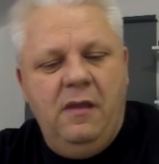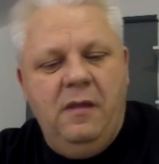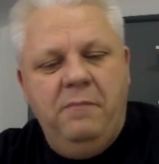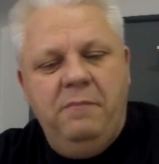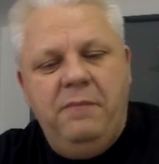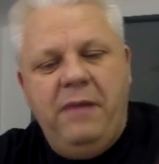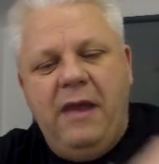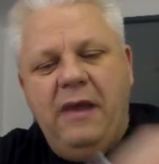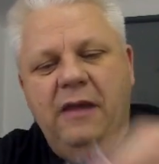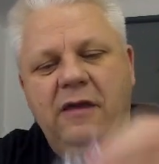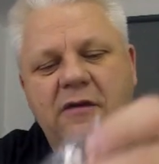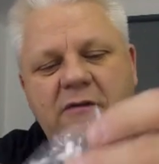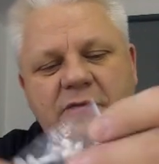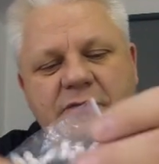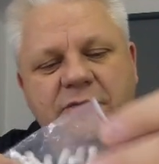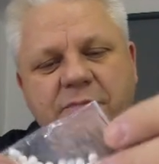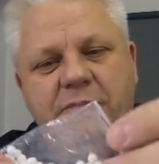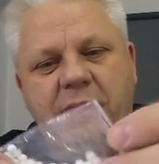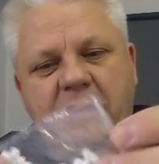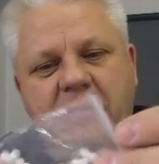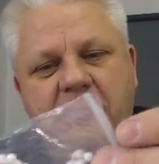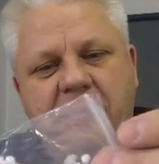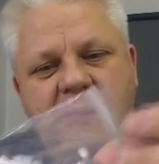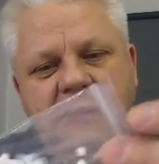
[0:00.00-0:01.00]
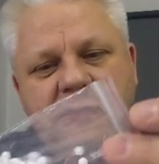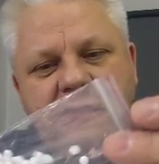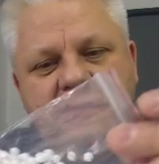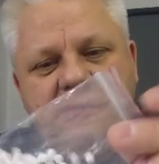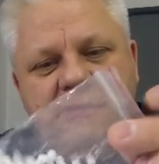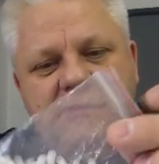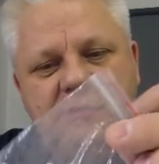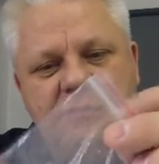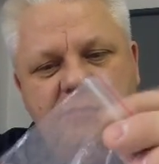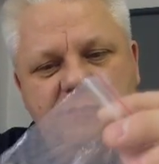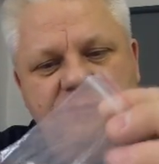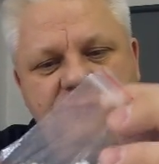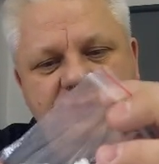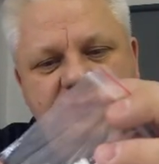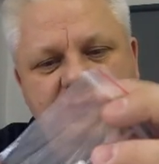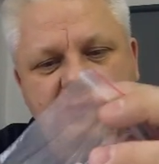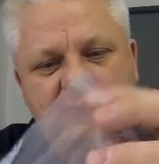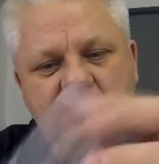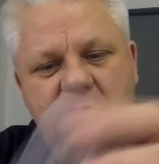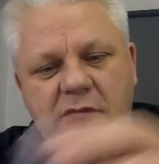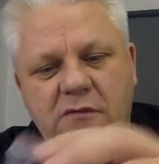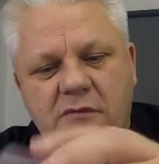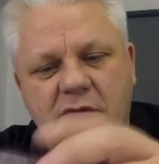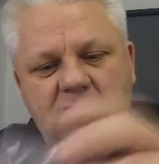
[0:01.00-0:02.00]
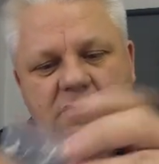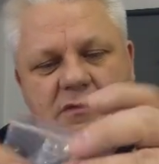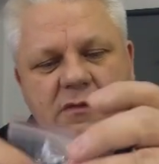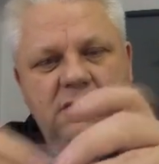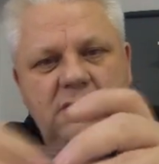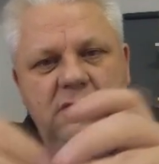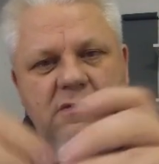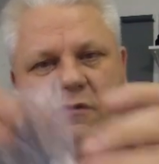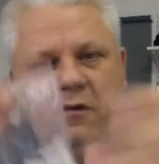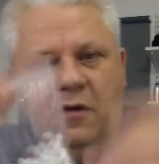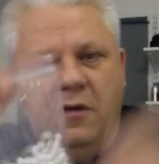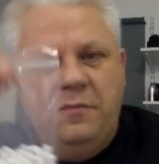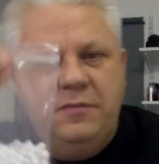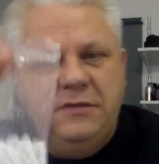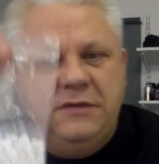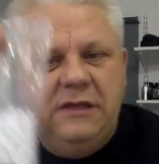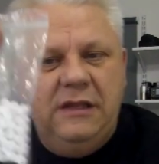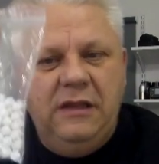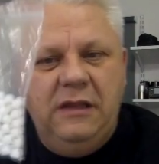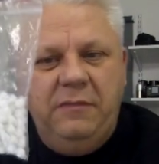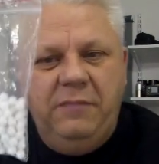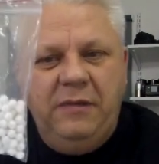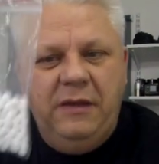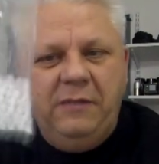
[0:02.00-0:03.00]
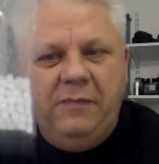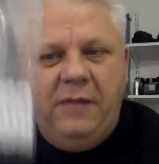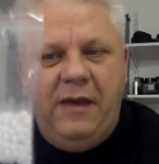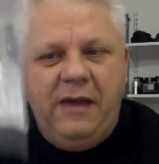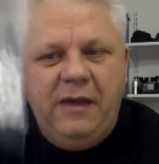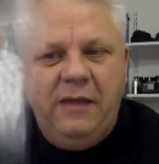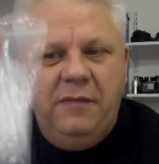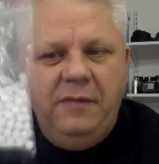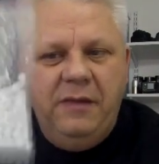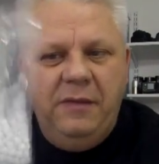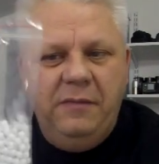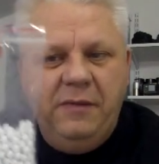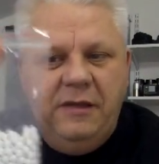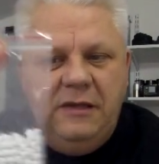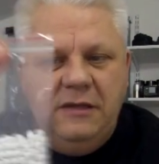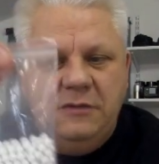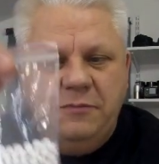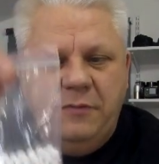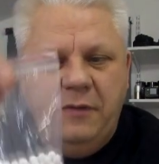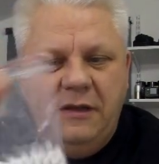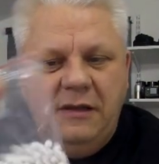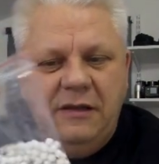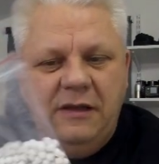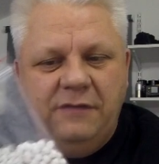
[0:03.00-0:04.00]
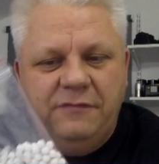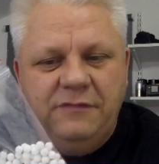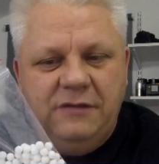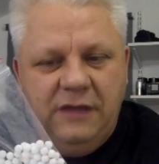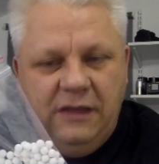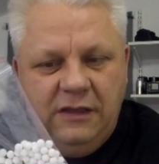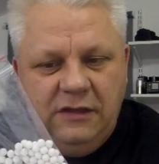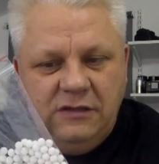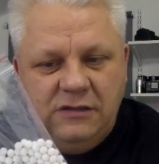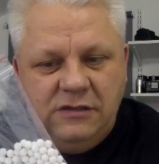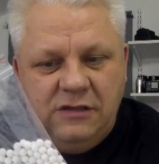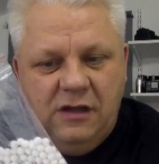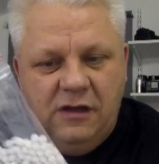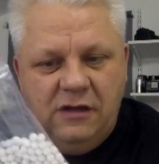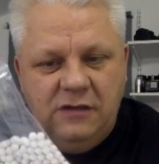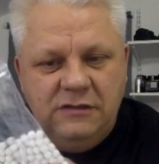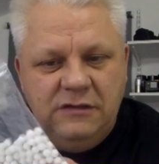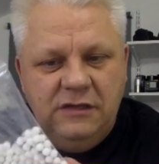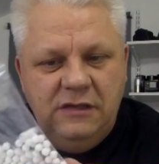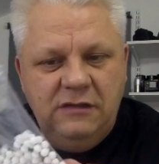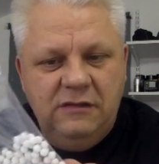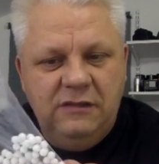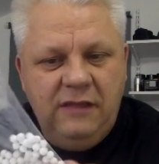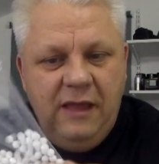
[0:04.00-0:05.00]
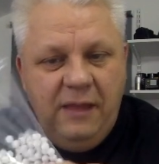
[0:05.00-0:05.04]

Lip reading: Bag of BBs. Not a particularly big bag of BBs, but enough to get you started.